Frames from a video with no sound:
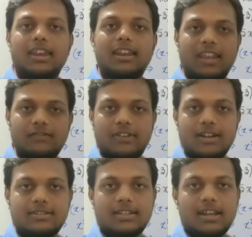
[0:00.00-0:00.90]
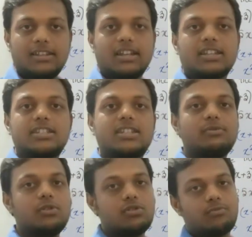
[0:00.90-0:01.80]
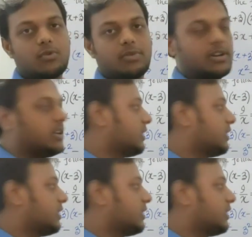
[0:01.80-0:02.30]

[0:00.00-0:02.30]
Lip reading: in left hand side the distributive property.